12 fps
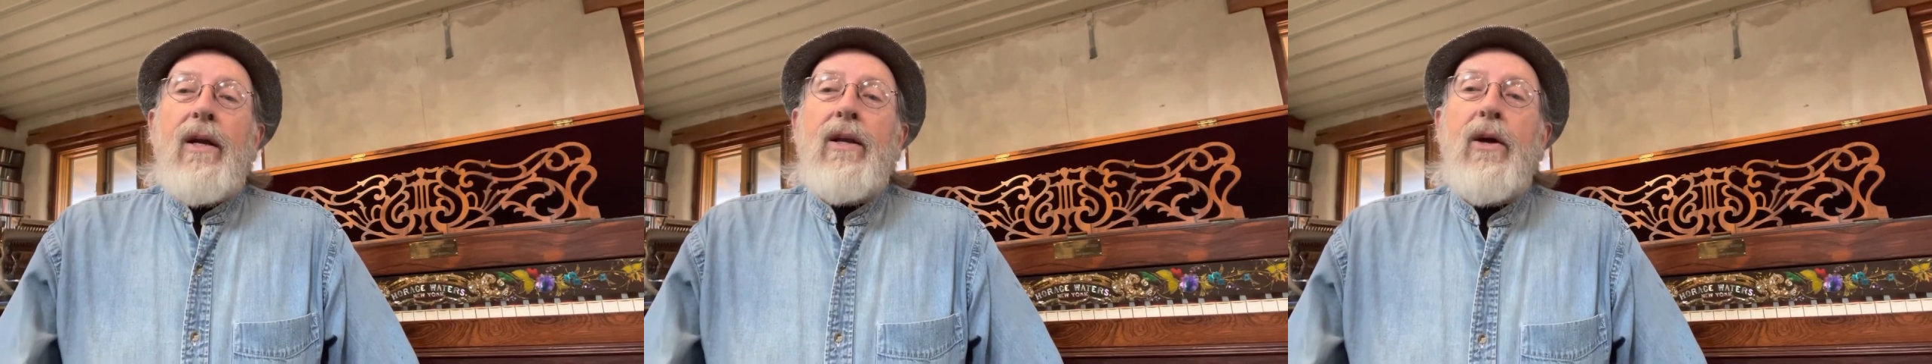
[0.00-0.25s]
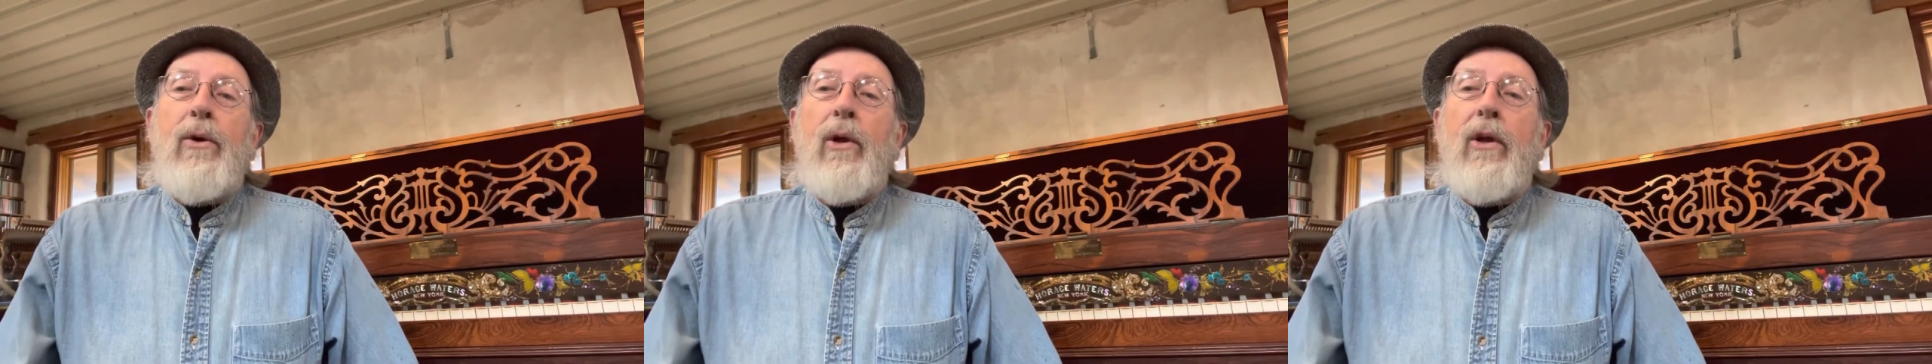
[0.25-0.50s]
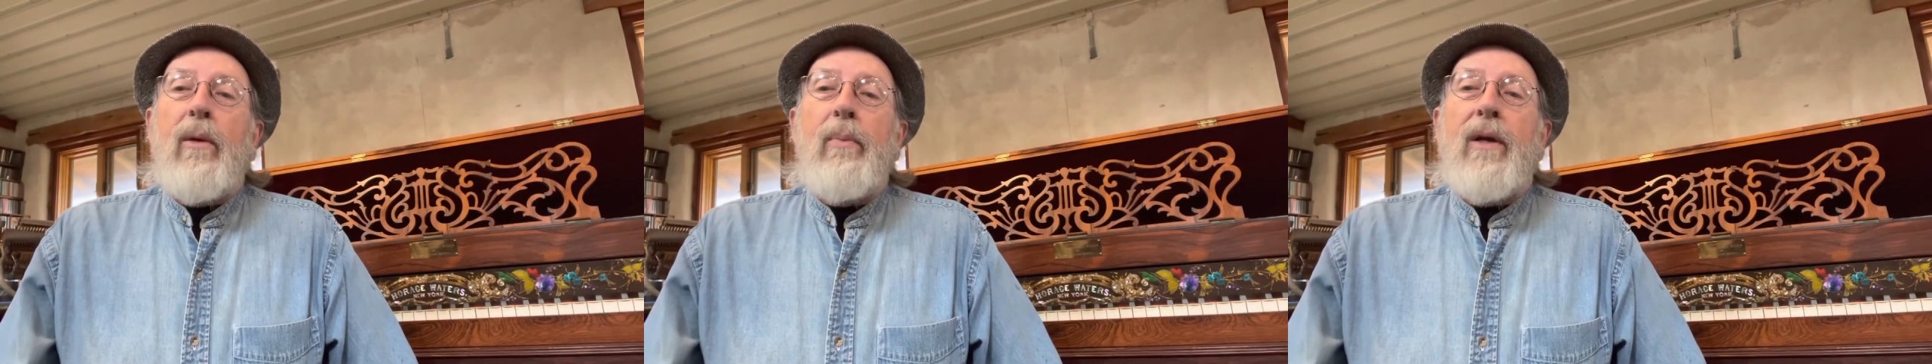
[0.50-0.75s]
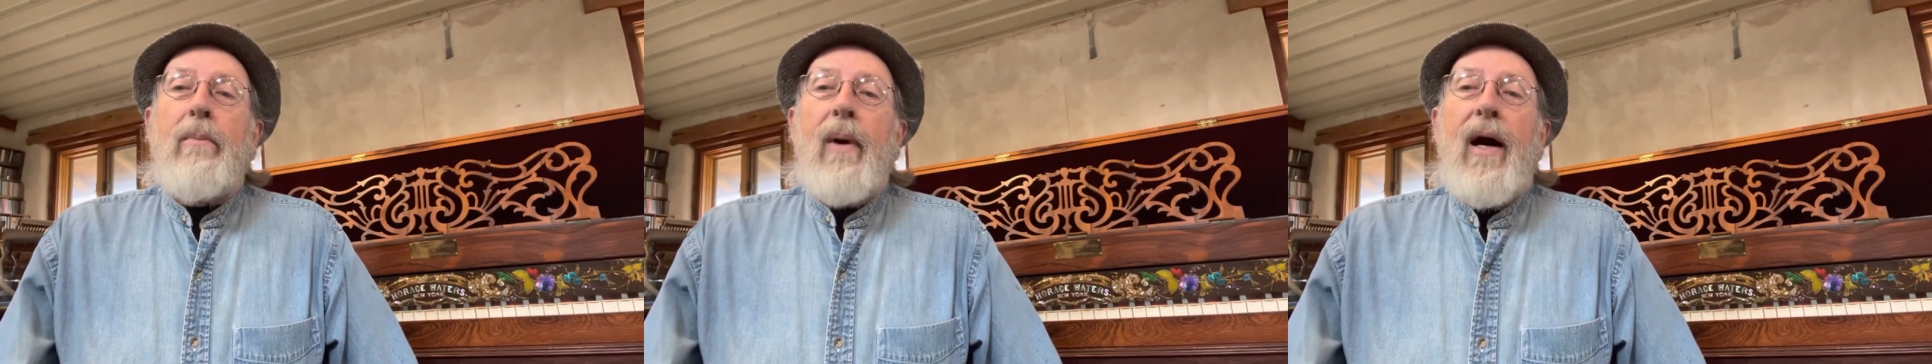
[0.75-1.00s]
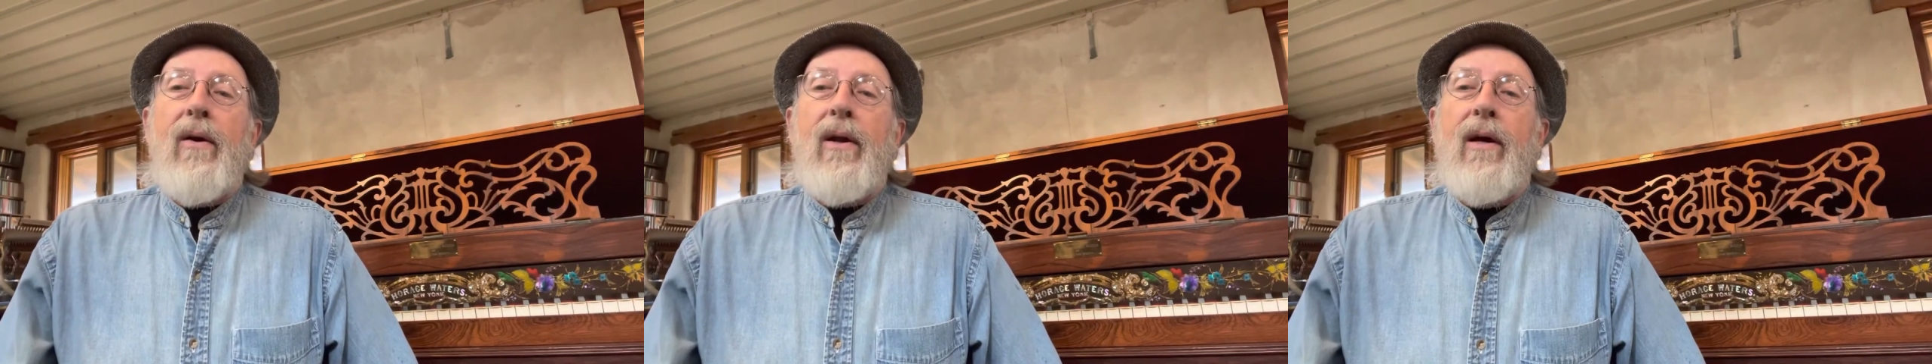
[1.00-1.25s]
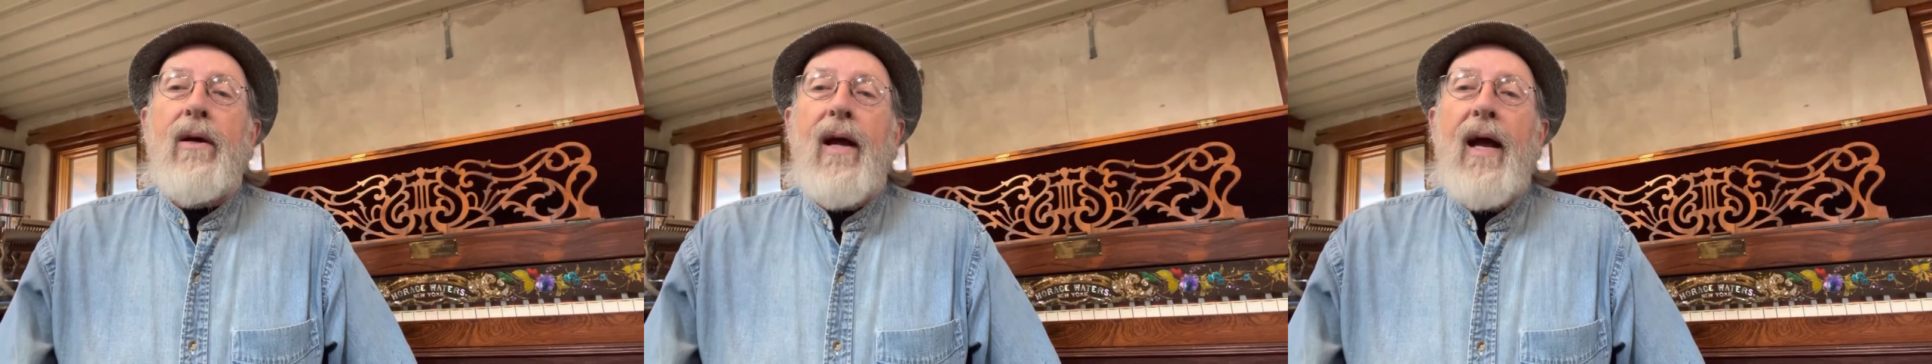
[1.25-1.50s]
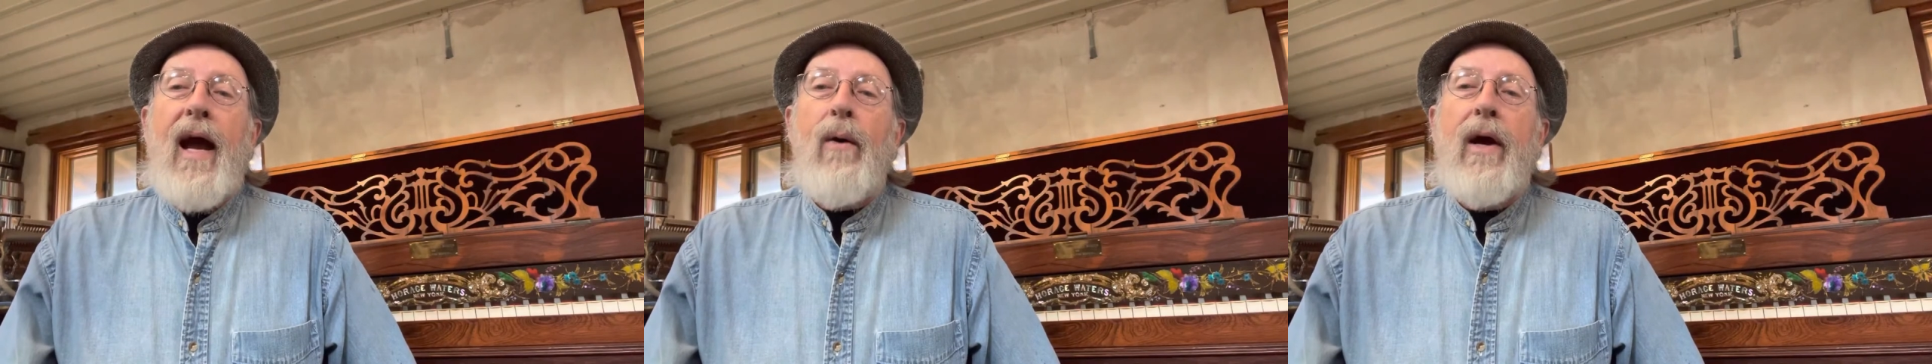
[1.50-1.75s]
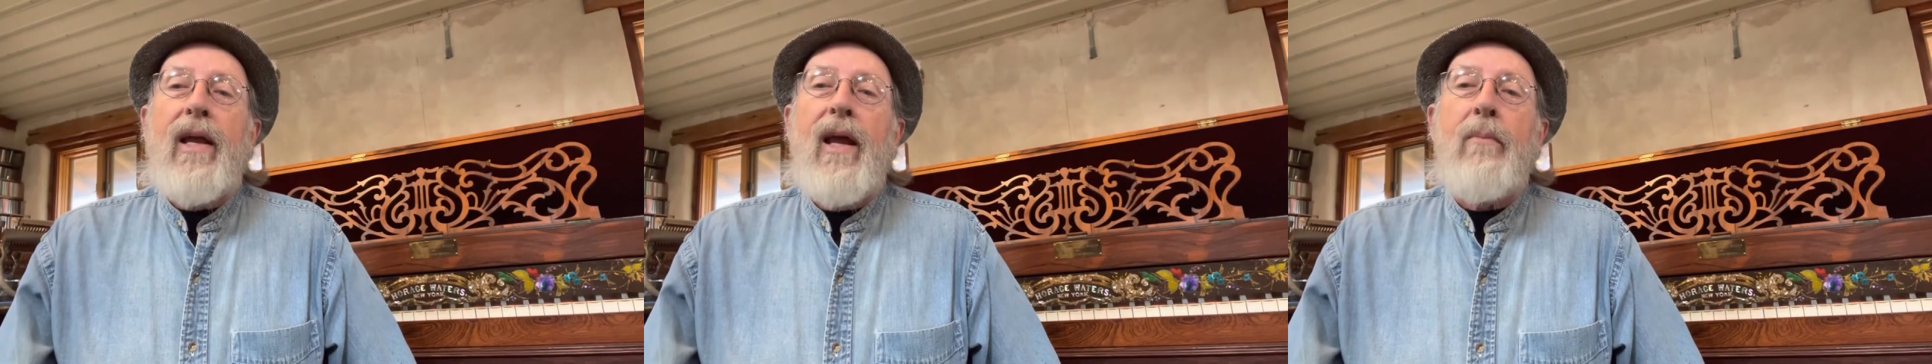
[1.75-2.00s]
tell you a little bit about how
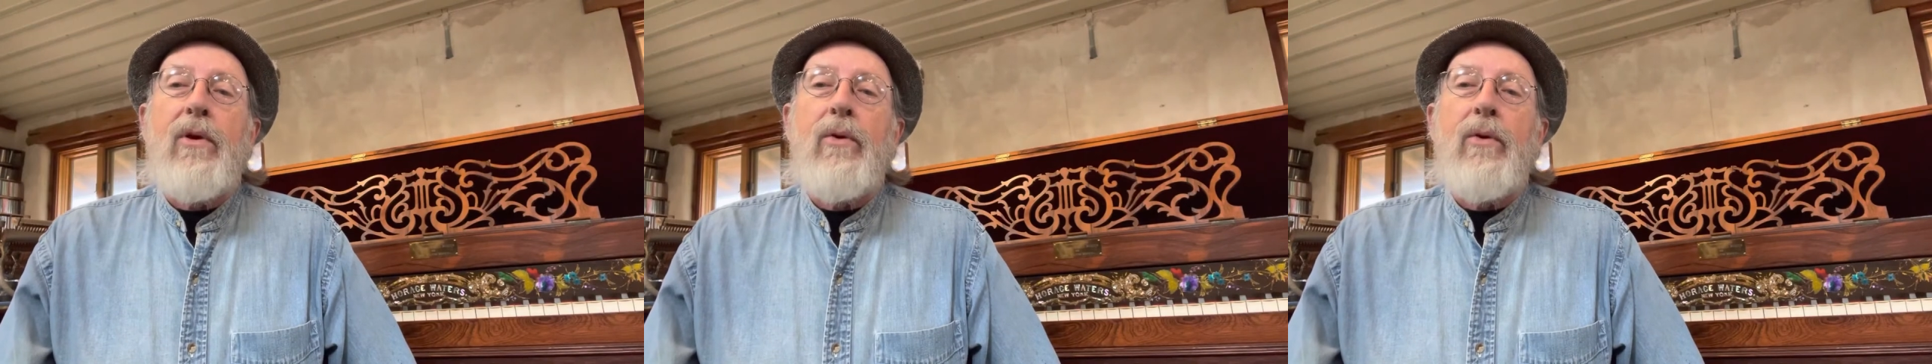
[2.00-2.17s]
I came